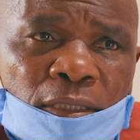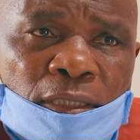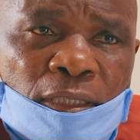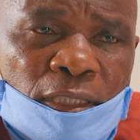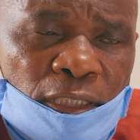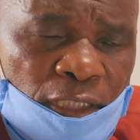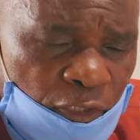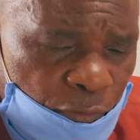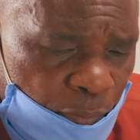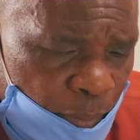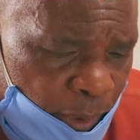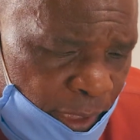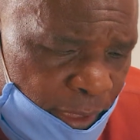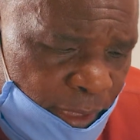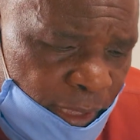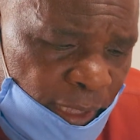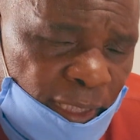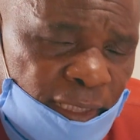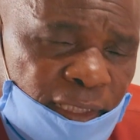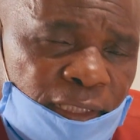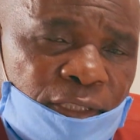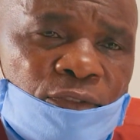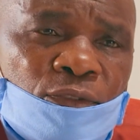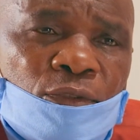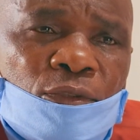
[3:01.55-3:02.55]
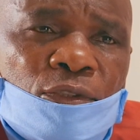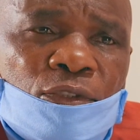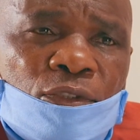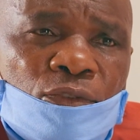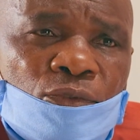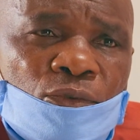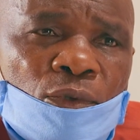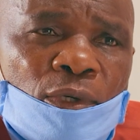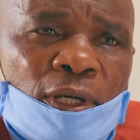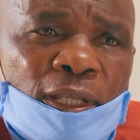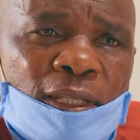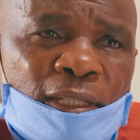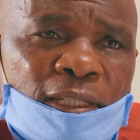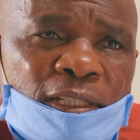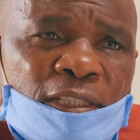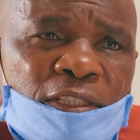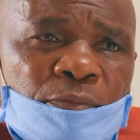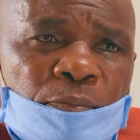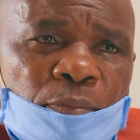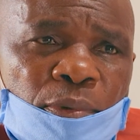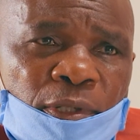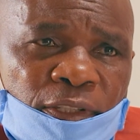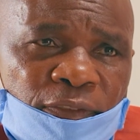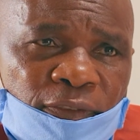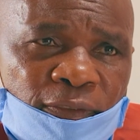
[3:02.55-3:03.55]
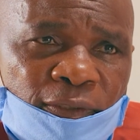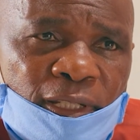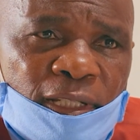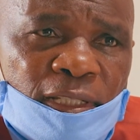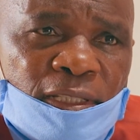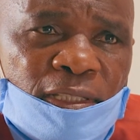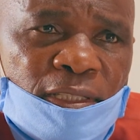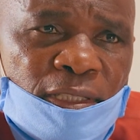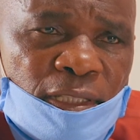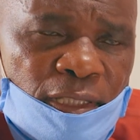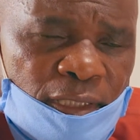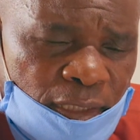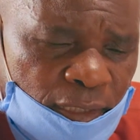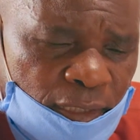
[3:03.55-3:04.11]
especially those who are less privileged